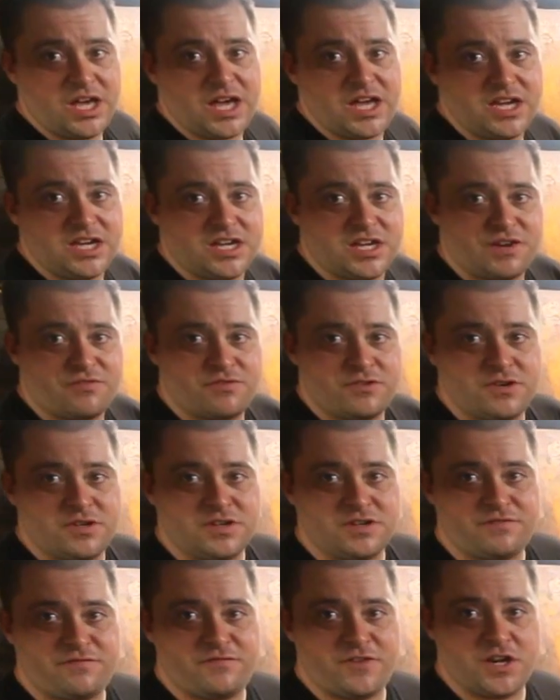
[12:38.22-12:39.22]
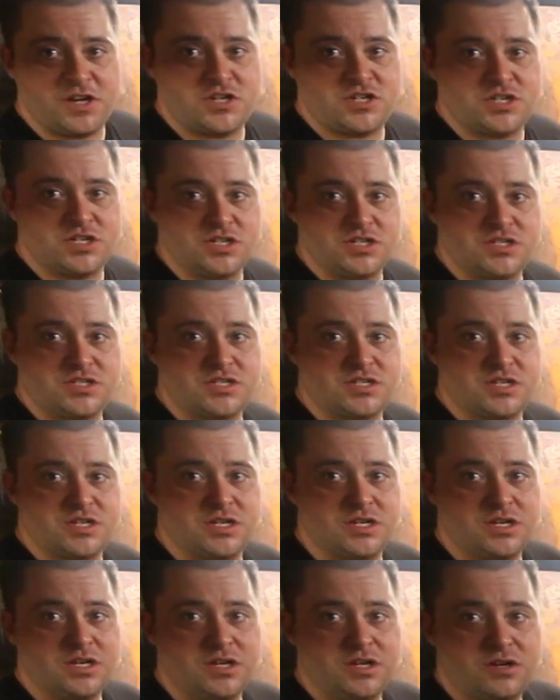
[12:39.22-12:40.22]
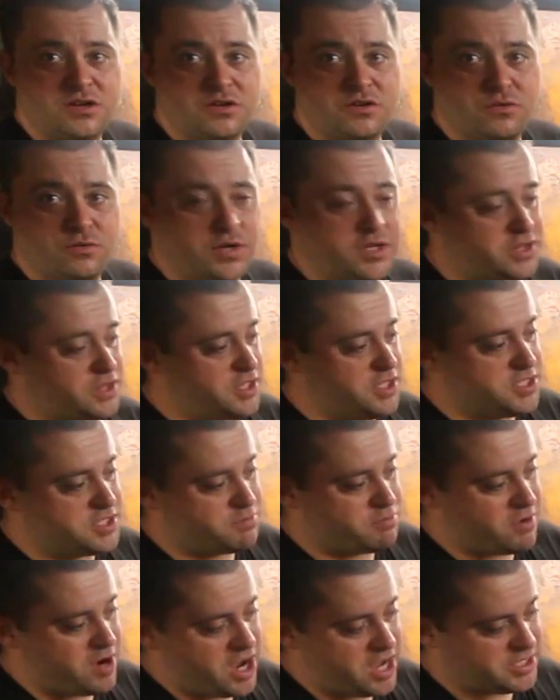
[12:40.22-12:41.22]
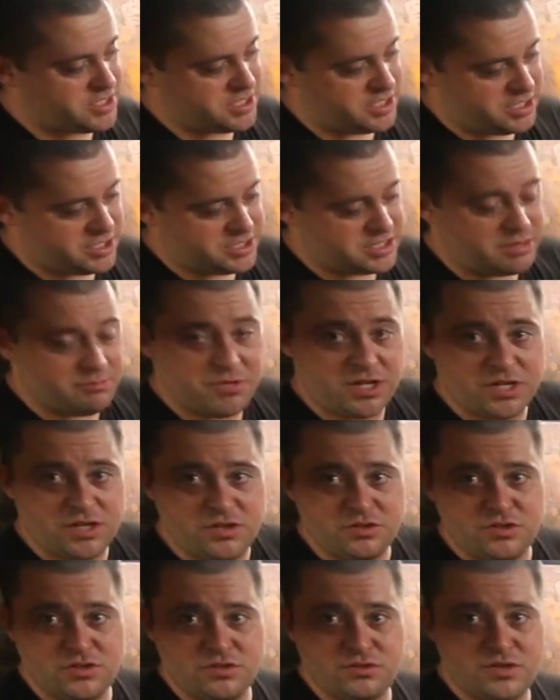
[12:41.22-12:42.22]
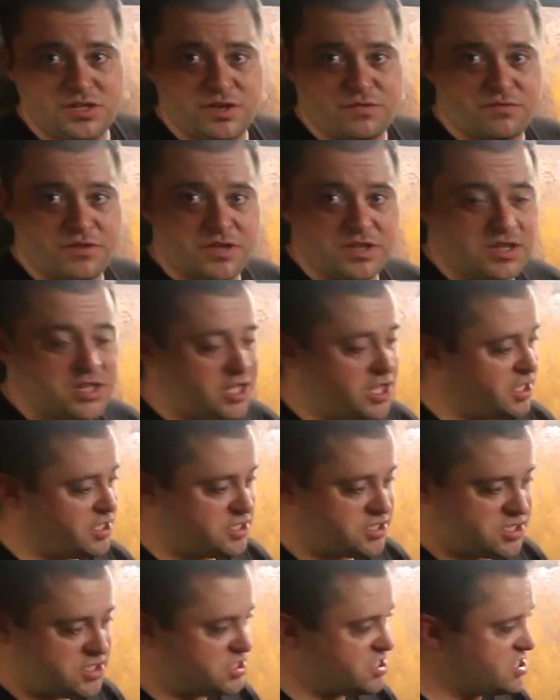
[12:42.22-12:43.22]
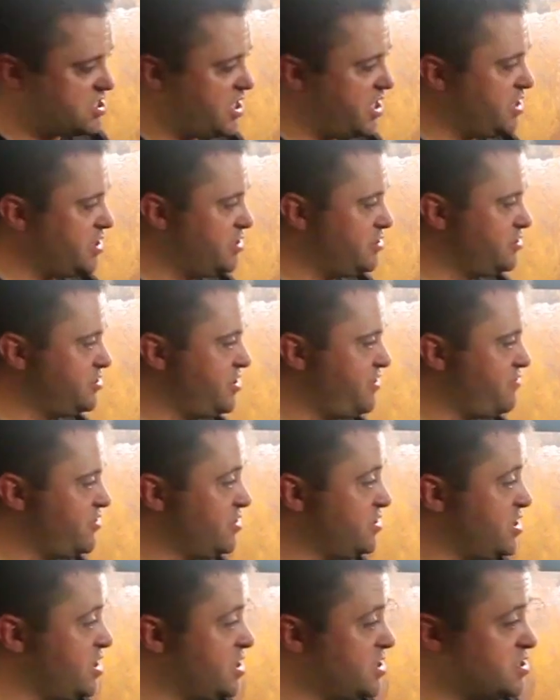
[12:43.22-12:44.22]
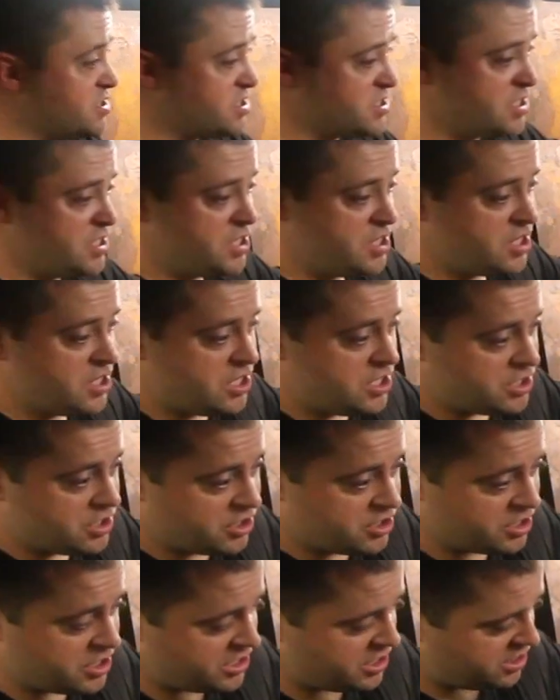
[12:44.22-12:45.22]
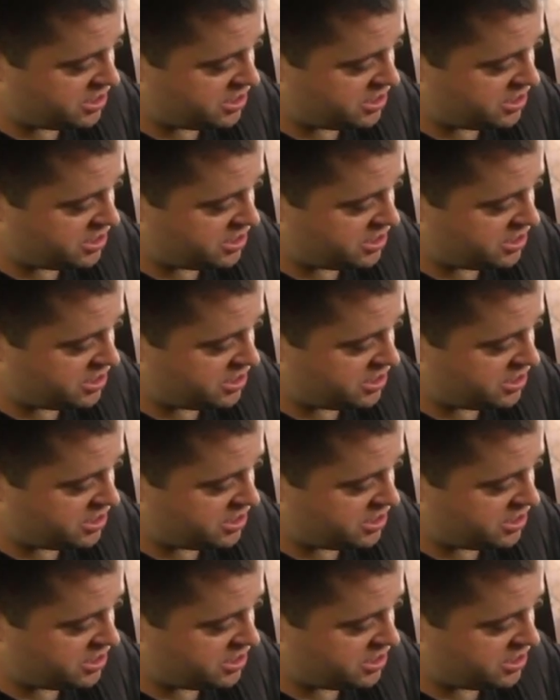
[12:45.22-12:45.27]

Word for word: get different finishes with this process. I mean, you do different things, just slight little different things. You're going to